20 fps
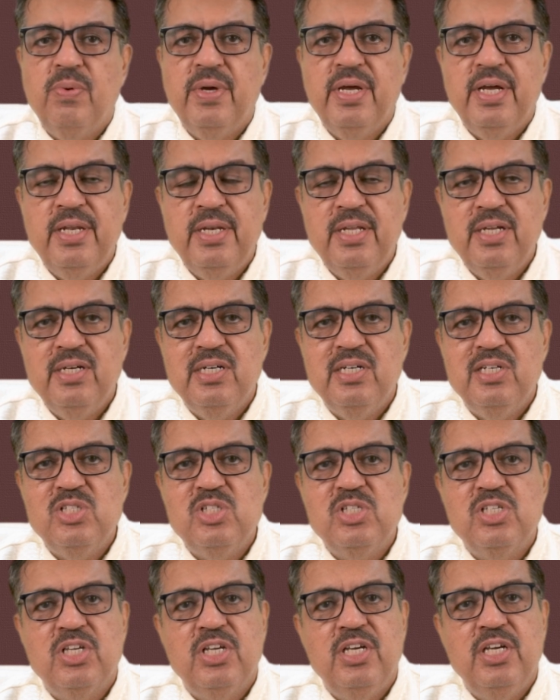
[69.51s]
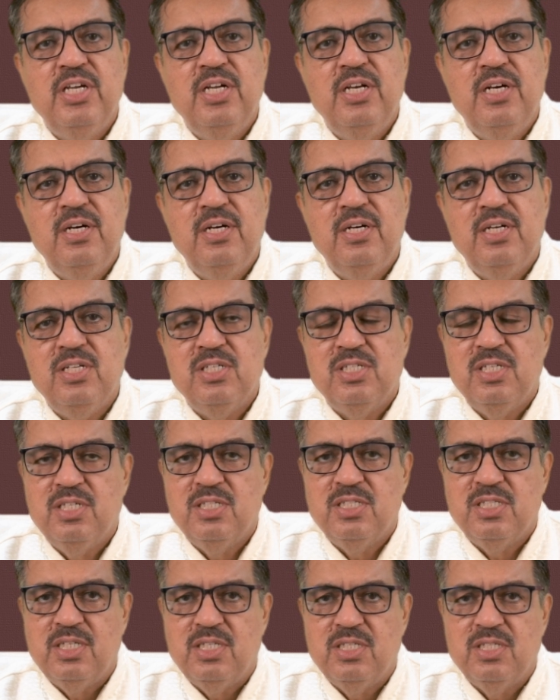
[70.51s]
various skin
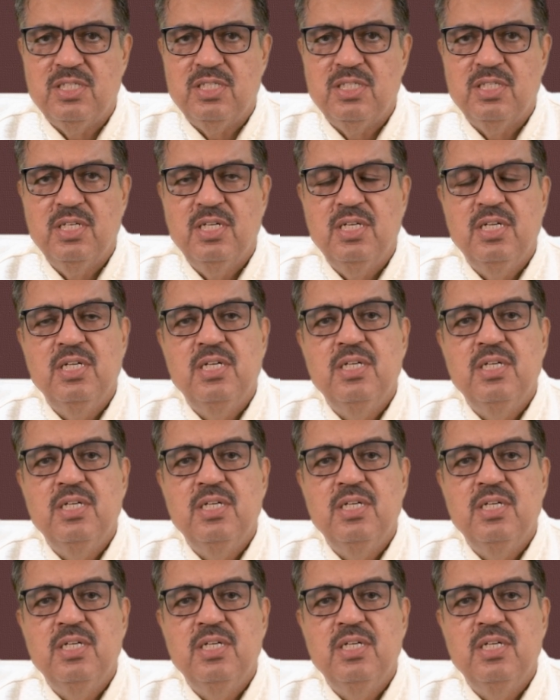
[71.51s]
diseases.